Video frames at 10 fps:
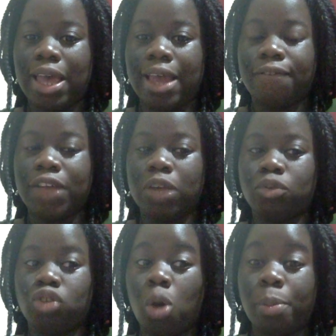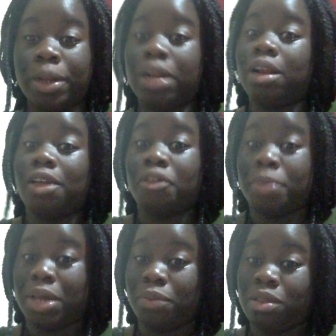And the van was open and another
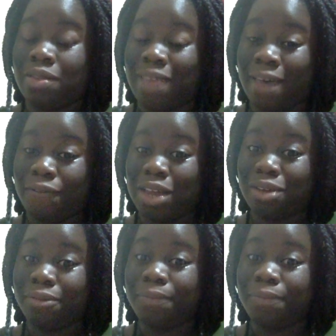man was in that van.